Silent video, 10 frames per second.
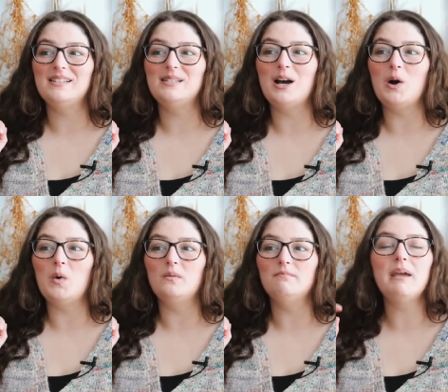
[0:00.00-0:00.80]

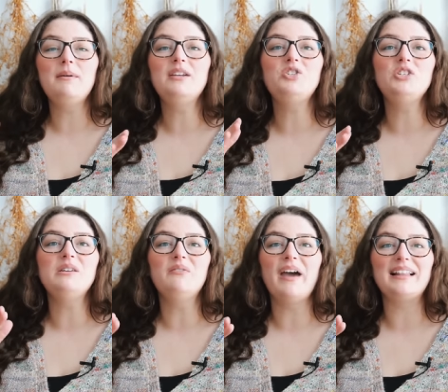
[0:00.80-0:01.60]
So maybe it's just
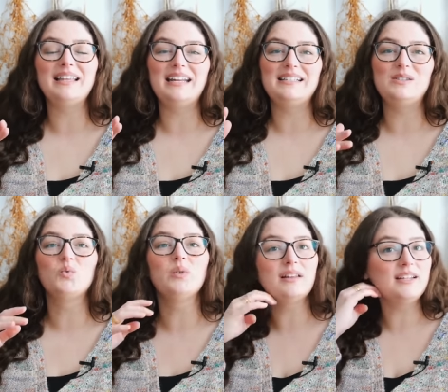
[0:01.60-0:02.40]
the fact that it's
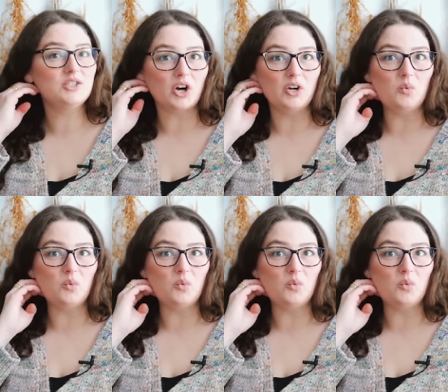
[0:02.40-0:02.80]
really starting to